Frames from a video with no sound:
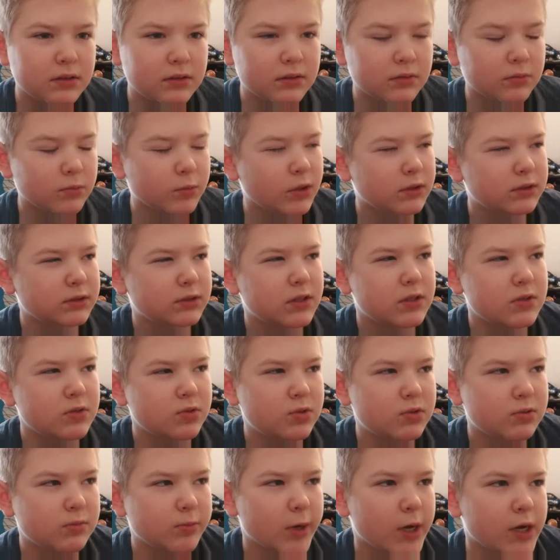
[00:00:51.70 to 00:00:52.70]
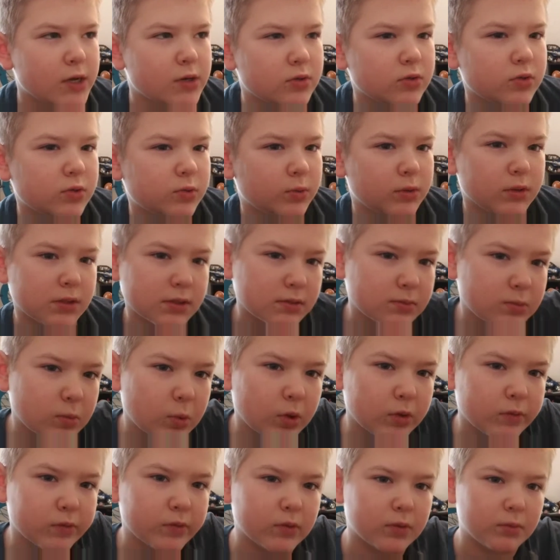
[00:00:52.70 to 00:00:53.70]
resolution matters when it's
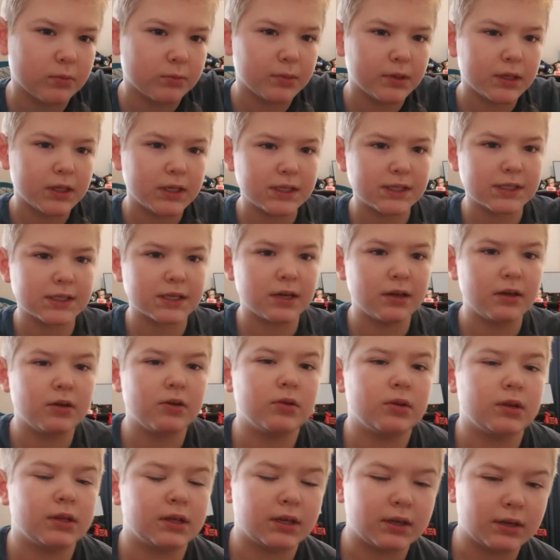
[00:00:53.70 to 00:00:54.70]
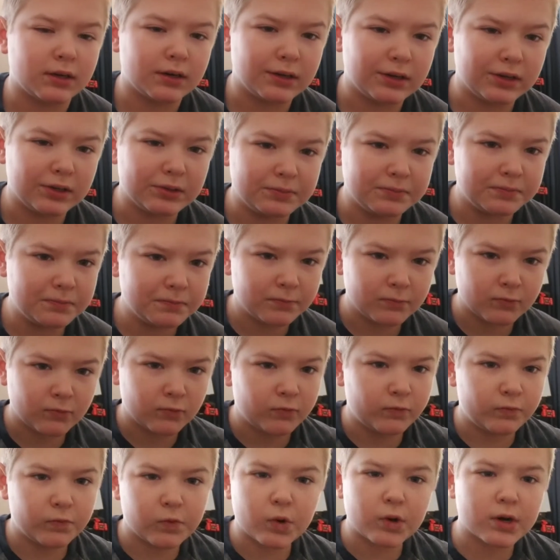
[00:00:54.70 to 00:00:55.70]
more of a big scale, like on a
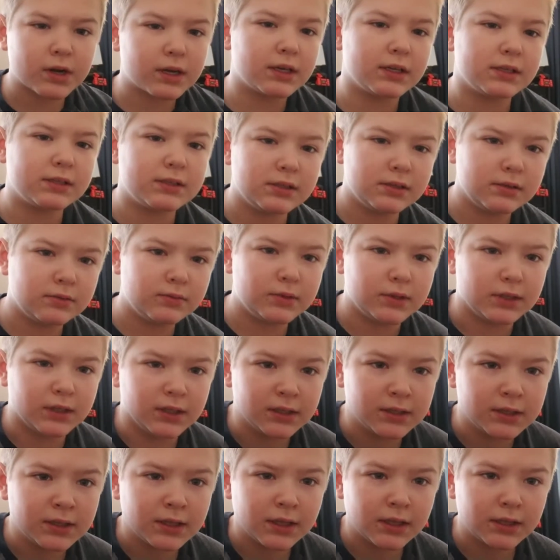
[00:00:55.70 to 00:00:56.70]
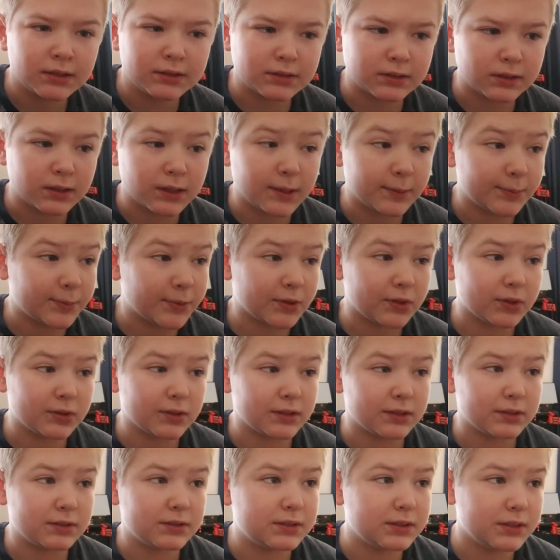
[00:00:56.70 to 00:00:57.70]
4K TV. It's a lot better
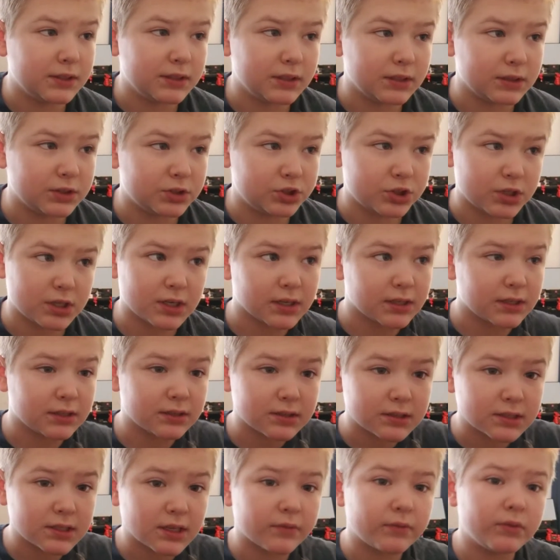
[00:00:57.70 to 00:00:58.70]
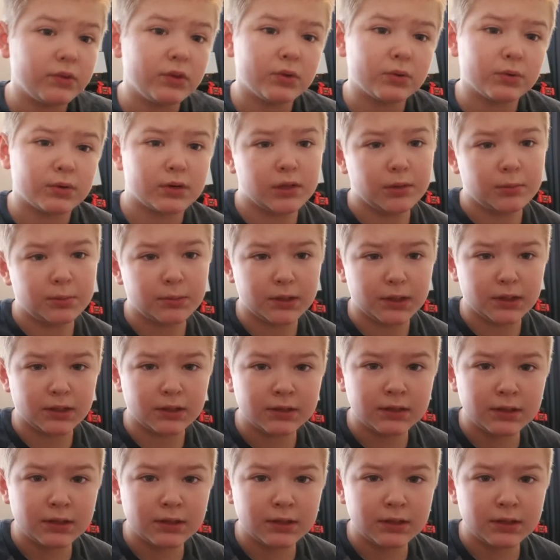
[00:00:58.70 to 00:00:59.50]
than seeing a giant 720p.